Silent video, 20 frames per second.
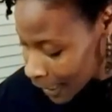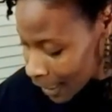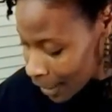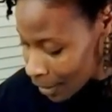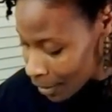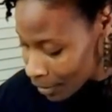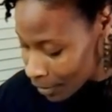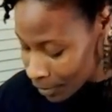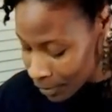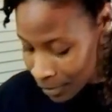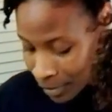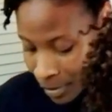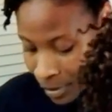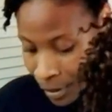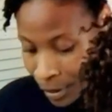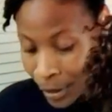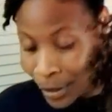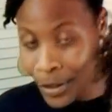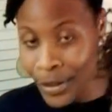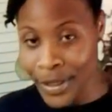Now,
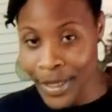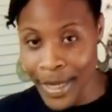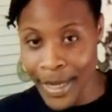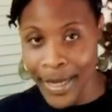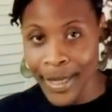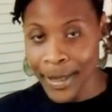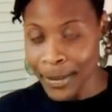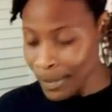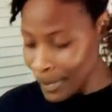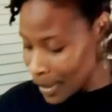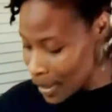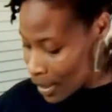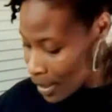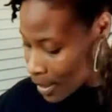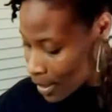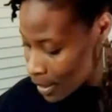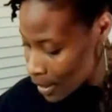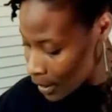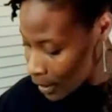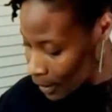her name
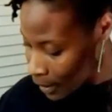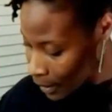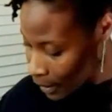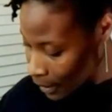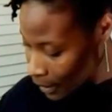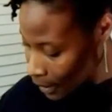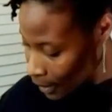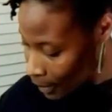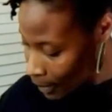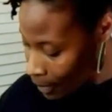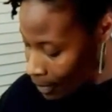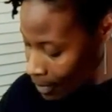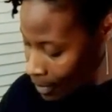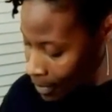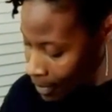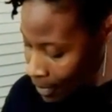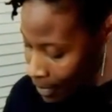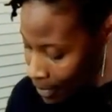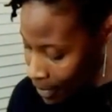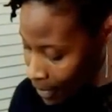is,
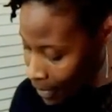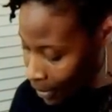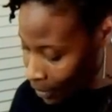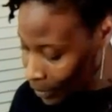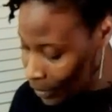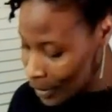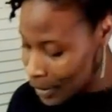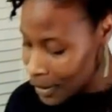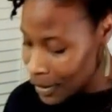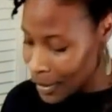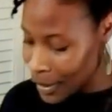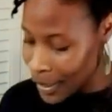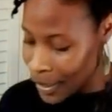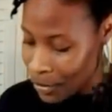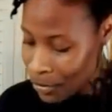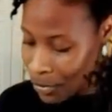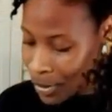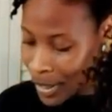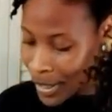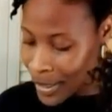I want to
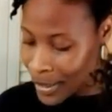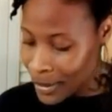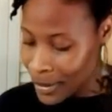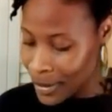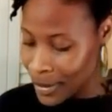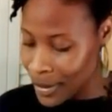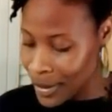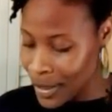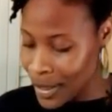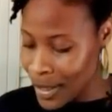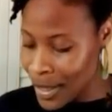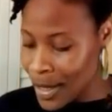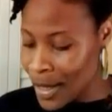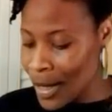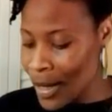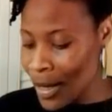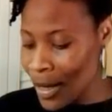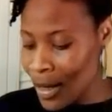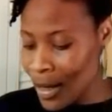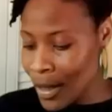say it right,
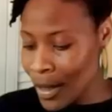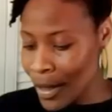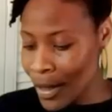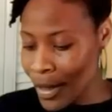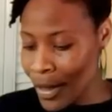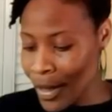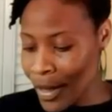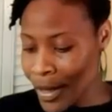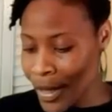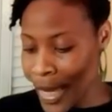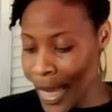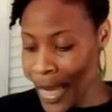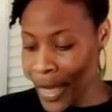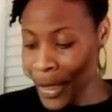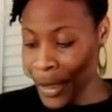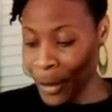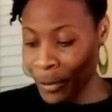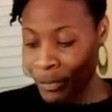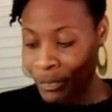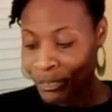
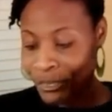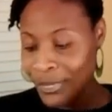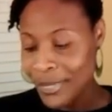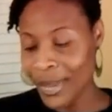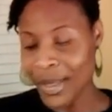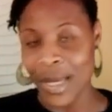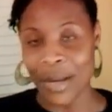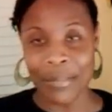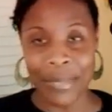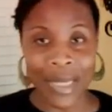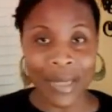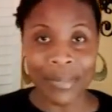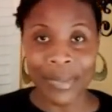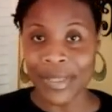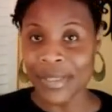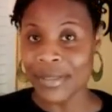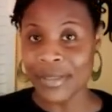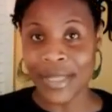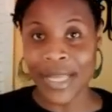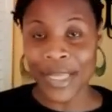and I may
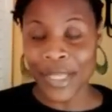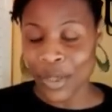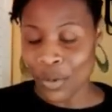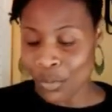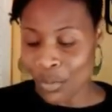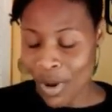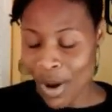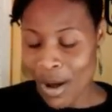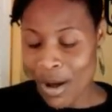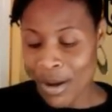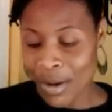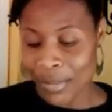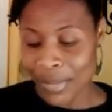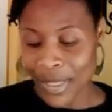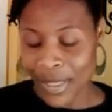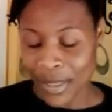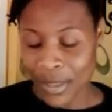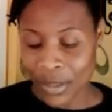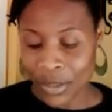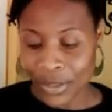be saying it wrong,
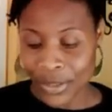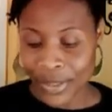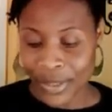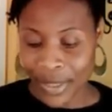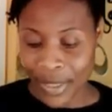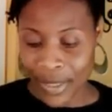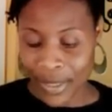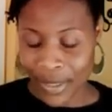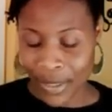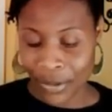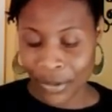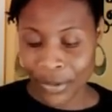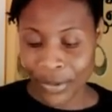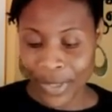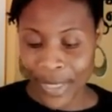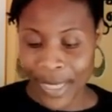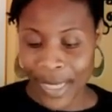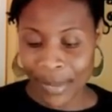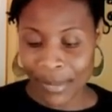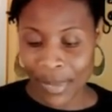but it looks like
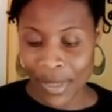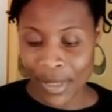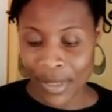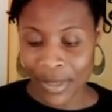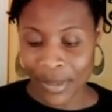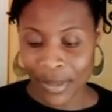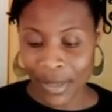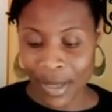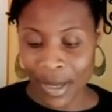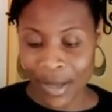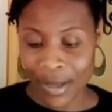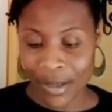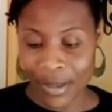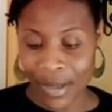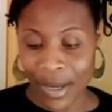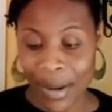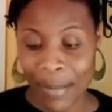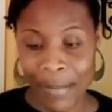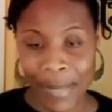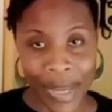her name is uh,
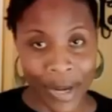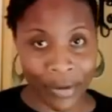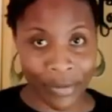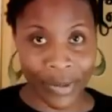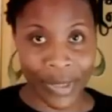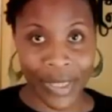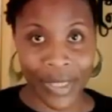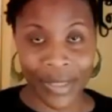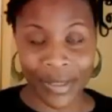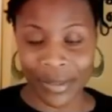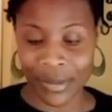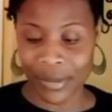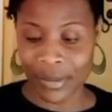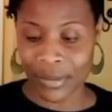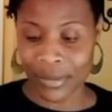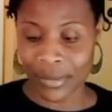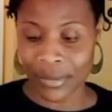Amerie.